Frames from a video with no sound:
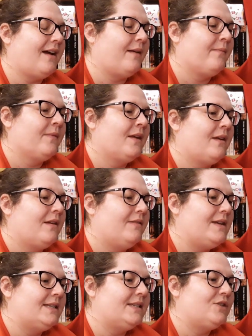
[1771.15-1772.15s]
These are
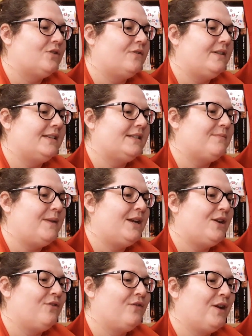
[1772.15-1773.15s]
stories to make you feel
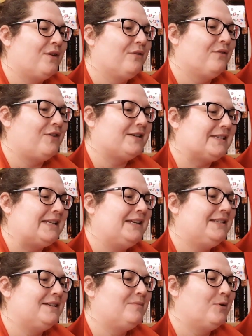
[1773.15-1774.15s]
fascinated but
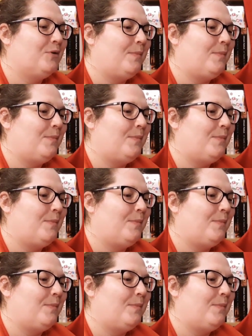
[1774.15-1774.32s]
repelled,